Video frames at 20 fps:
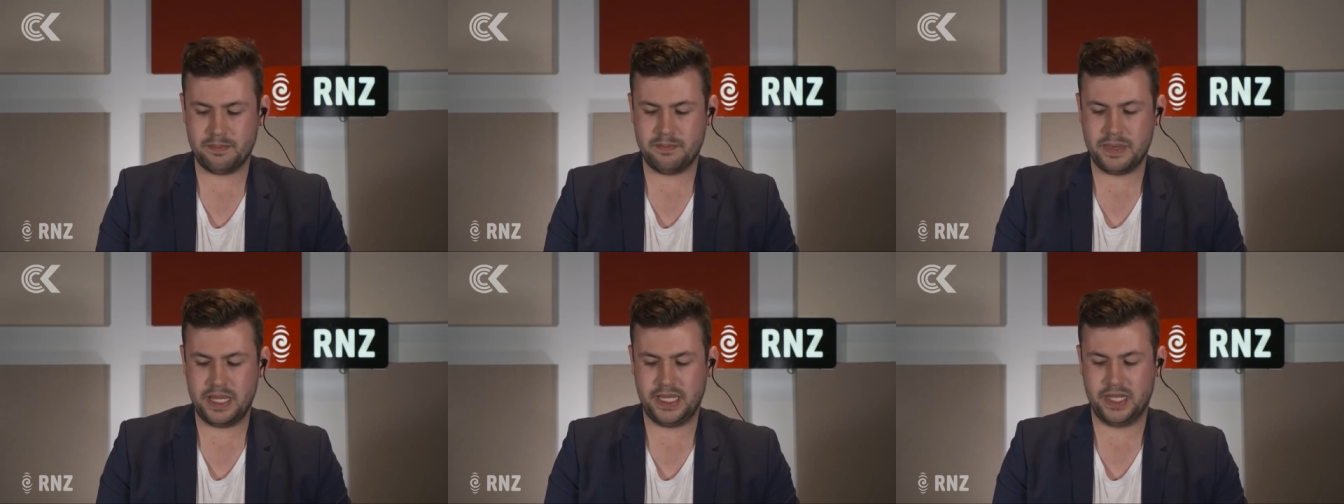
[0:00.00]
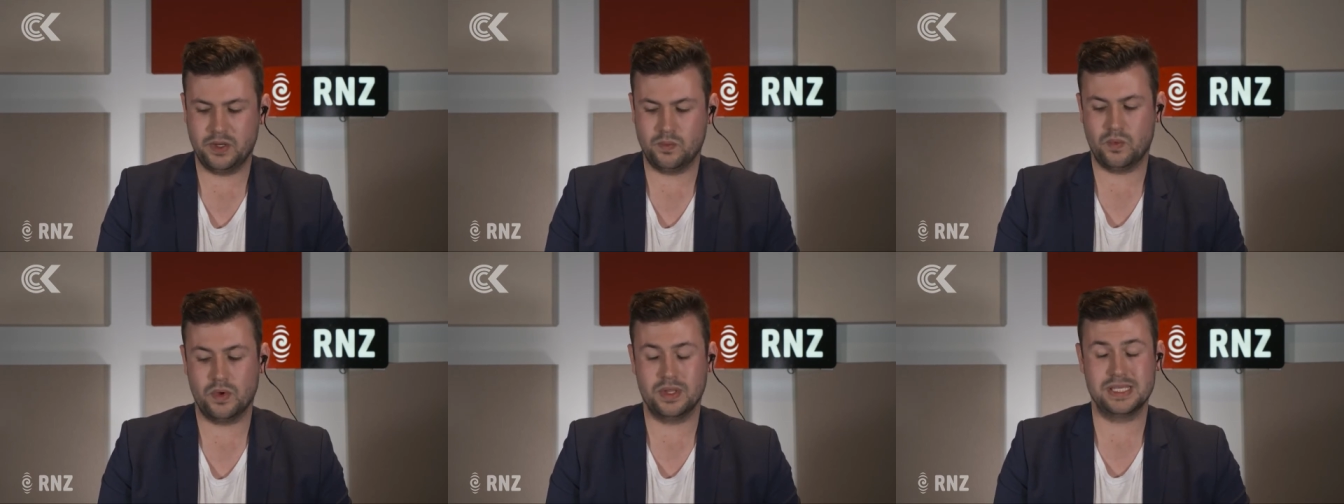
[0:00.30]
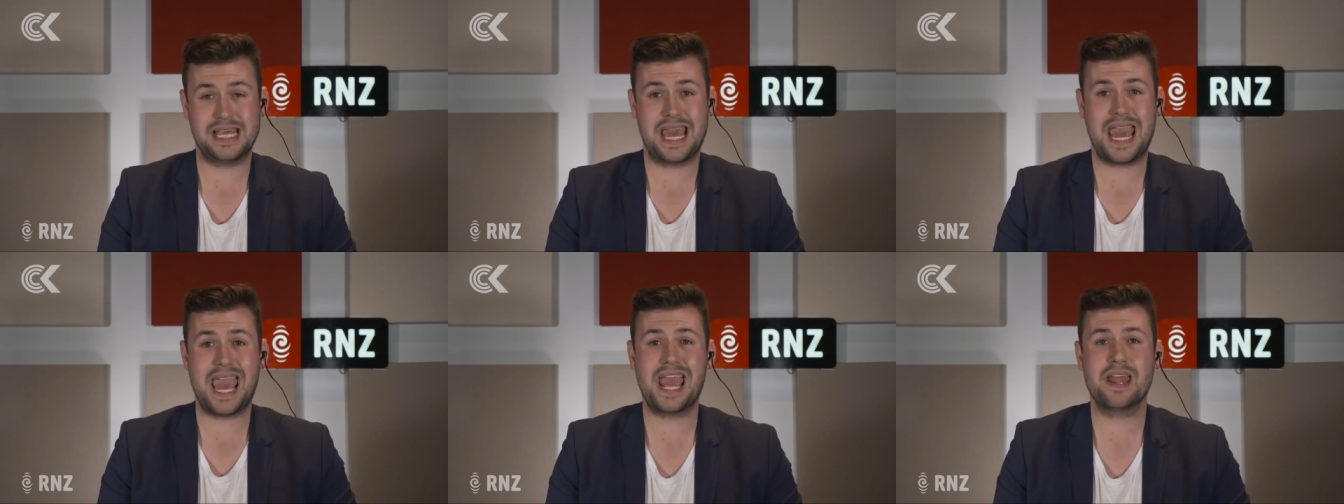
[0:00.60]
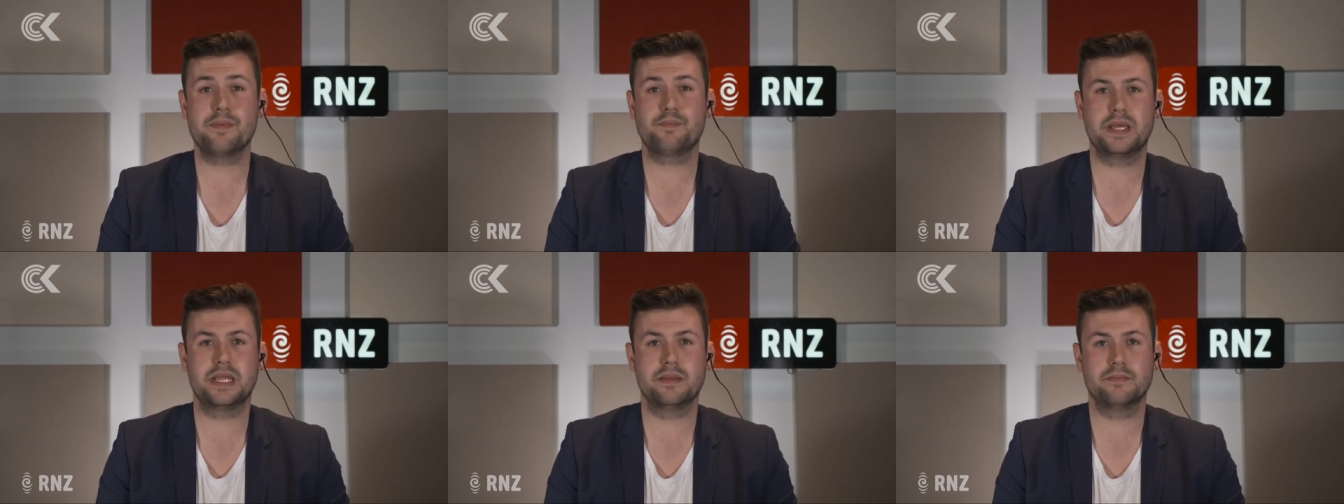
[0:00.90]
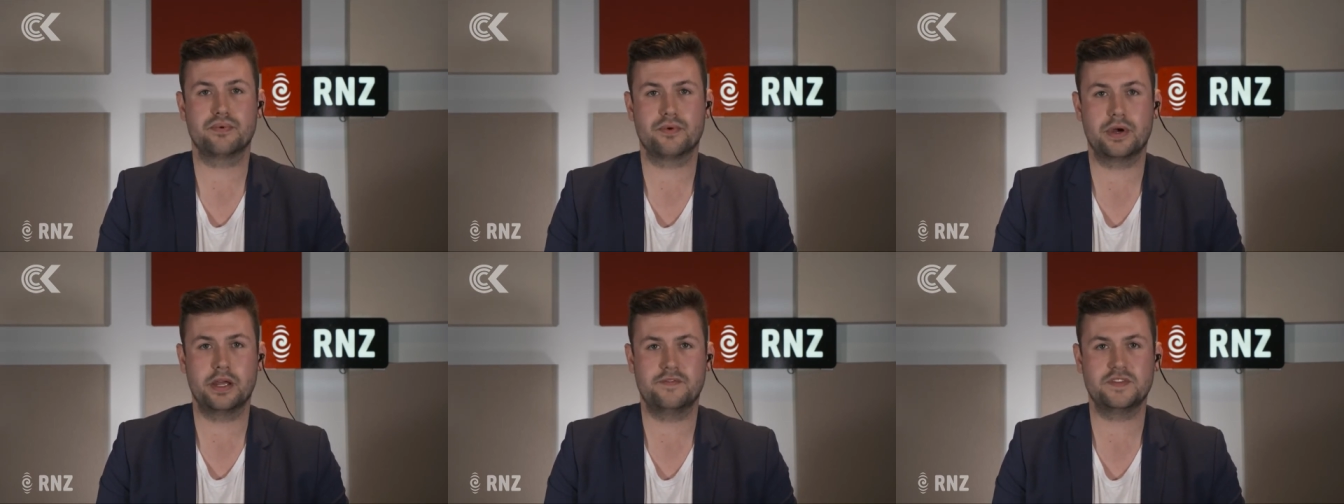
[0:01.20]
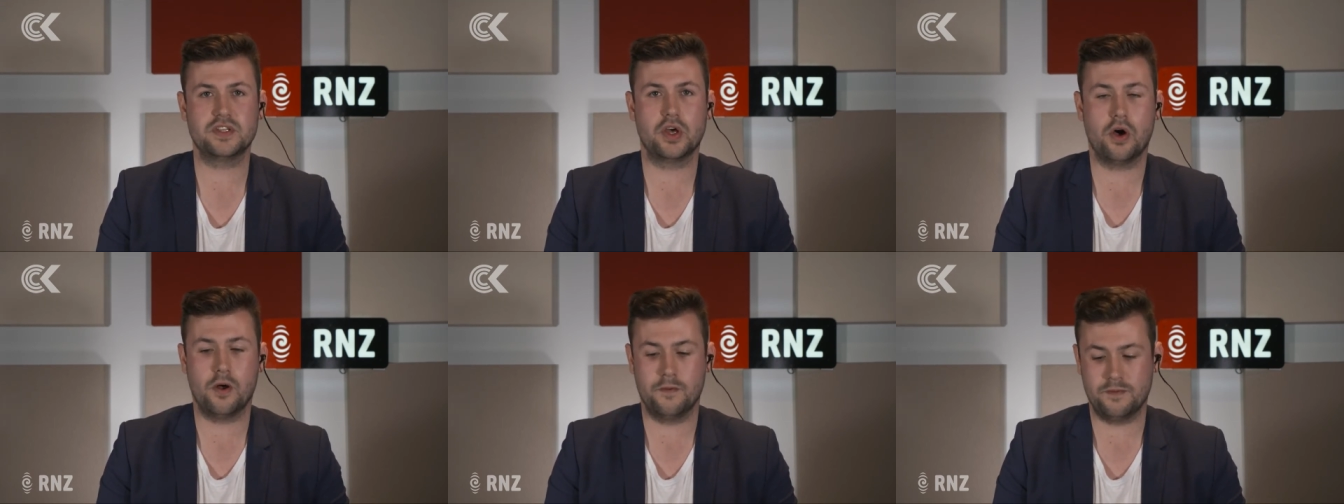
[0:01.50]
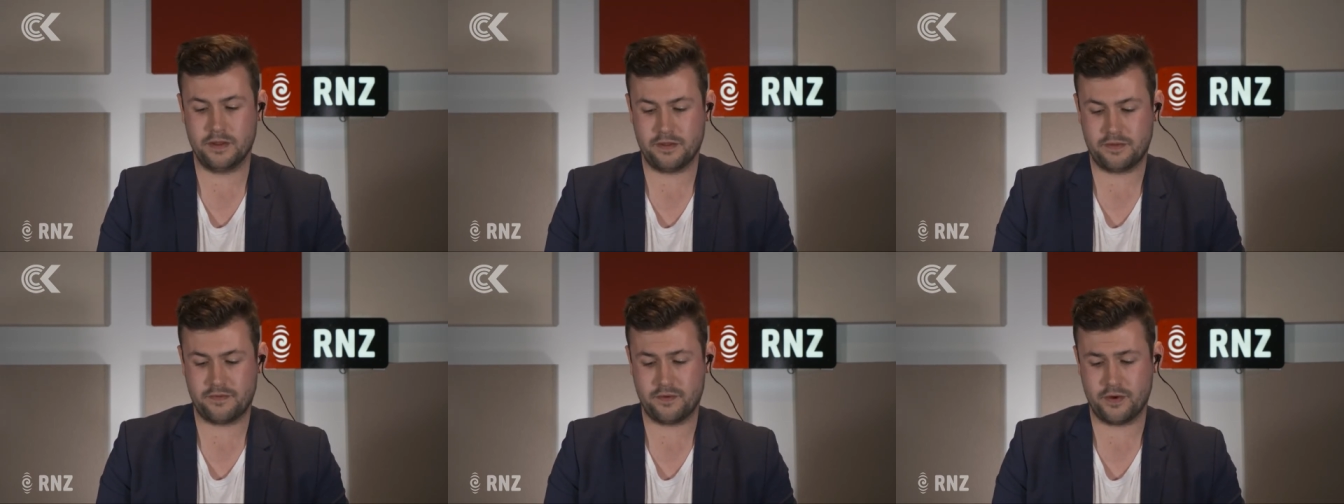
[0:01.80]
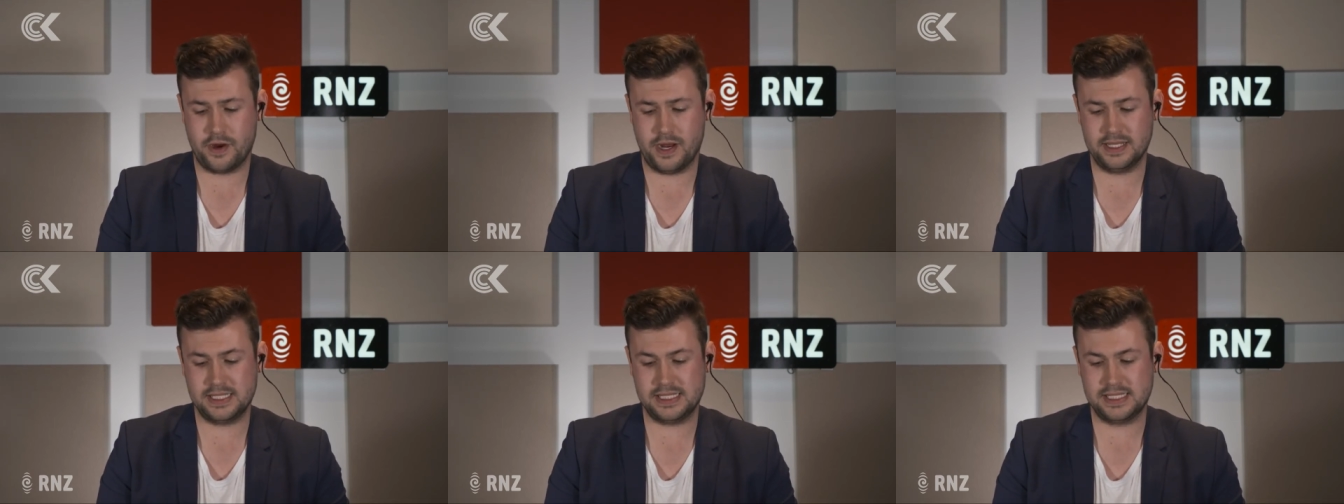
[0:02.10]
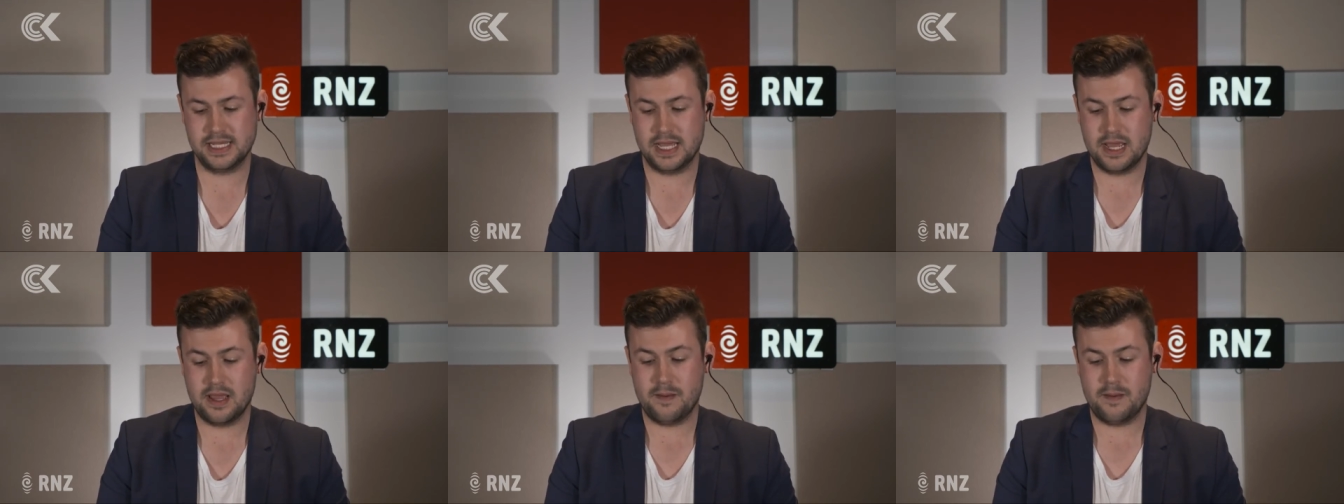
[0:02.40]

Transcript: Megan Woods had been briefed on the threats,